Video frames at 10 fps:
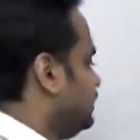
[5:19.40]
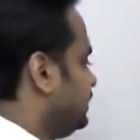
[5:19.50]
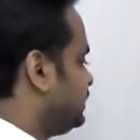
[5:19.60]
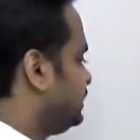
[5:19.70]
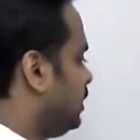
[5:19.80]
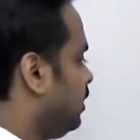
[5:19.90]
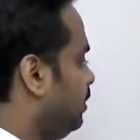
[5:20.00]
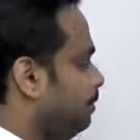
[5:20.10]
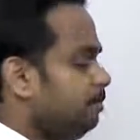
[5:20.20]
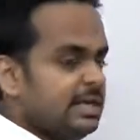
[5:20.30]
this
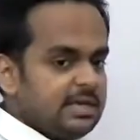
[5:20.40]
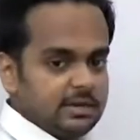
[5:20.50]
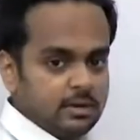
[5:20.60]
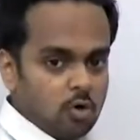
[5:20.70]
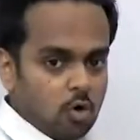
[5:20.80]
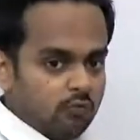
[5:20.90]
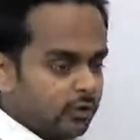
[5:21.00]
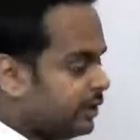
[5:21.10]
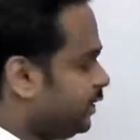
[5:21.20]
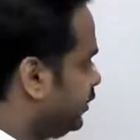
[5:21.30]
me
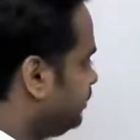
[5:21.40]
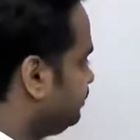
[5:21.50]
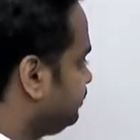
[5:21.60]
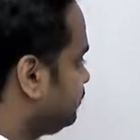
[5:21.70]
over here.